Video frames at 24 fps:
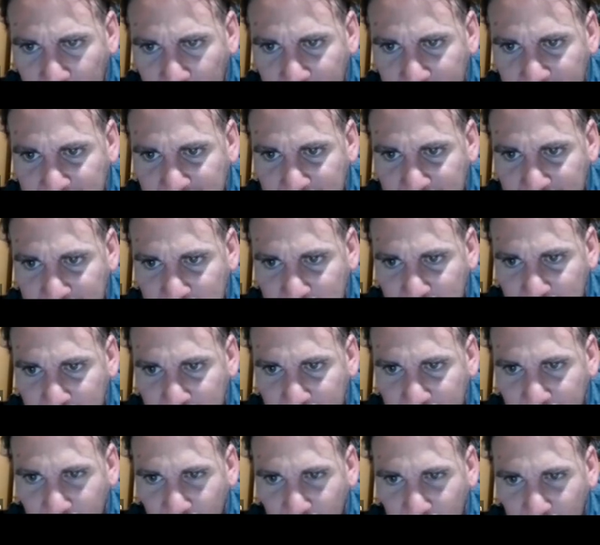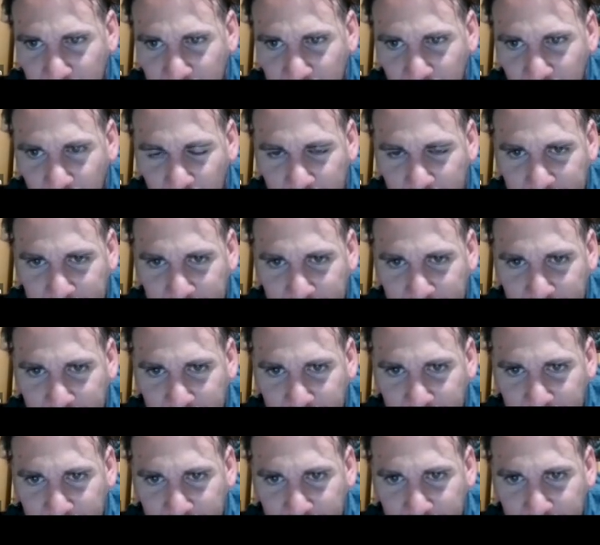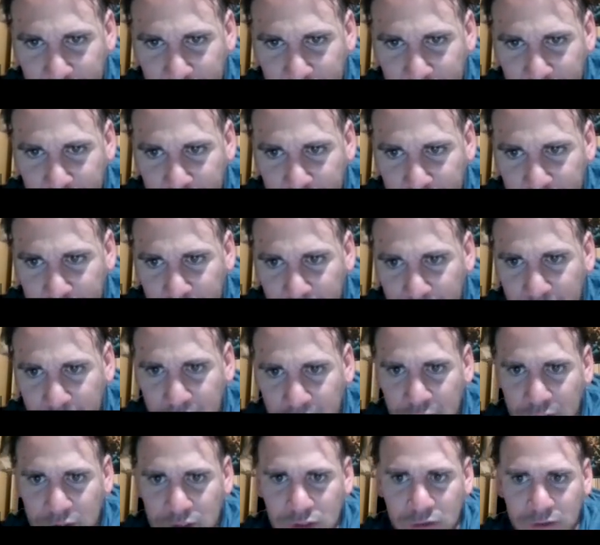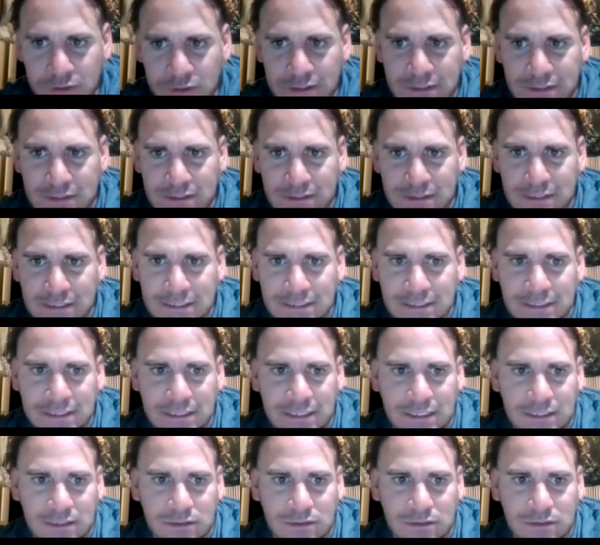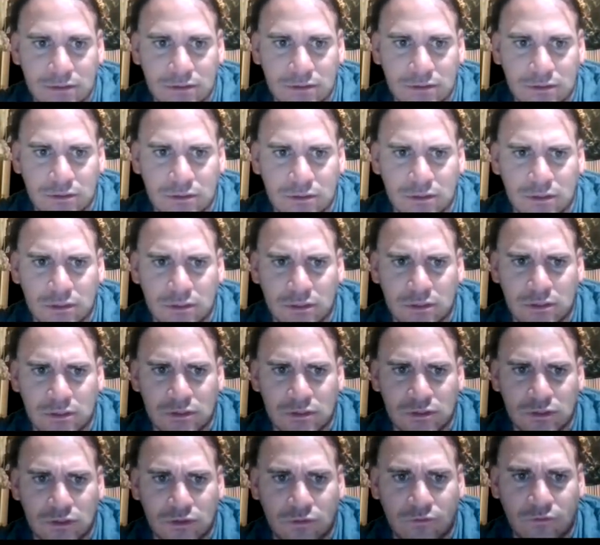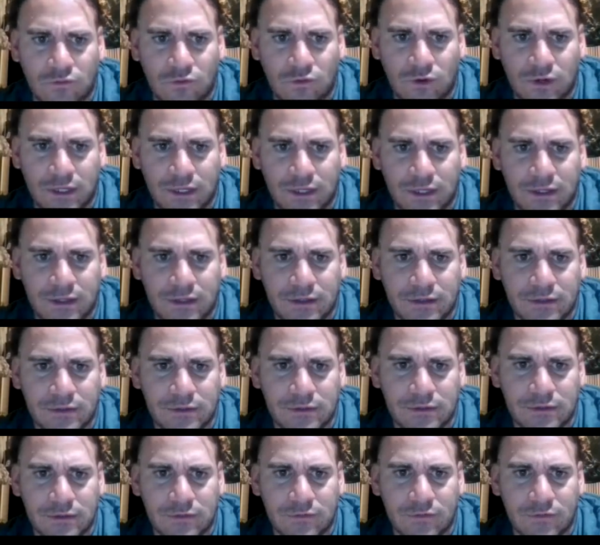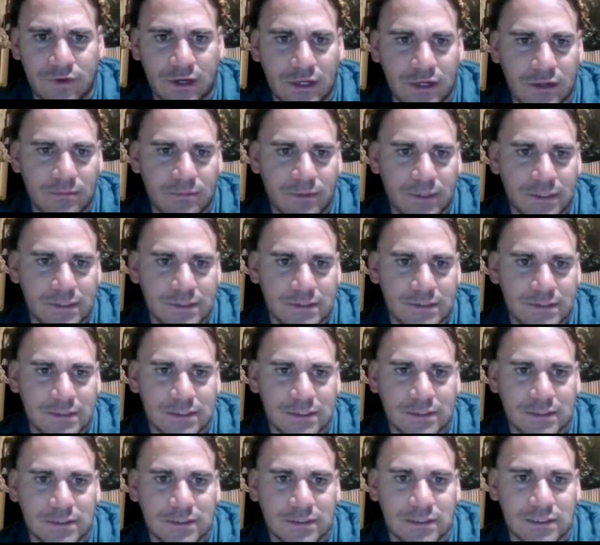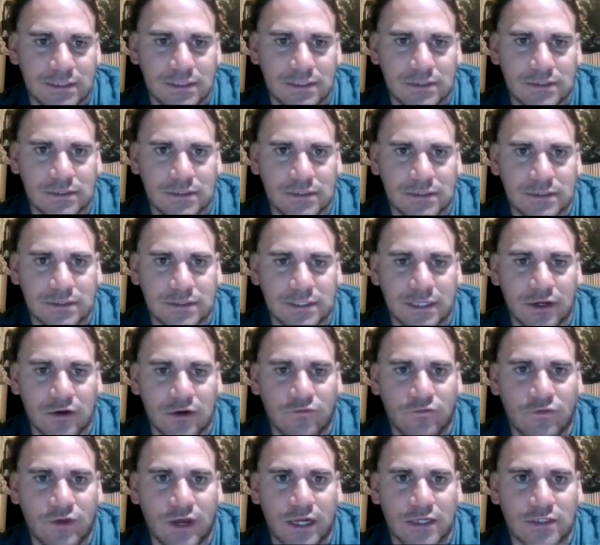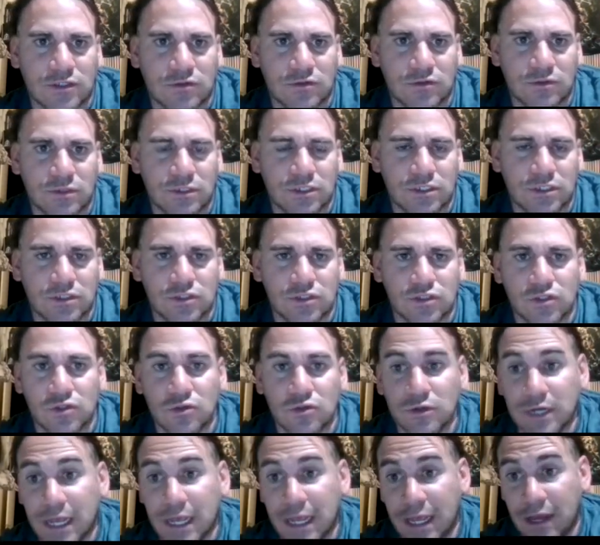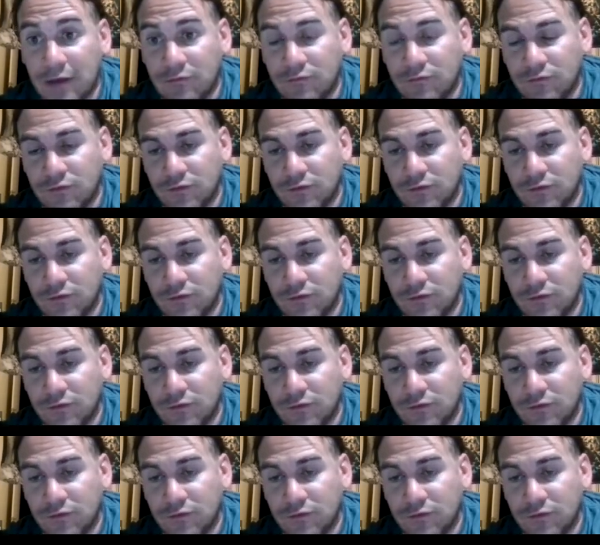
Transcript: it's between 44 and 83. So it's 16. So 40 divided by 16 is the scale factor, which is 2.5.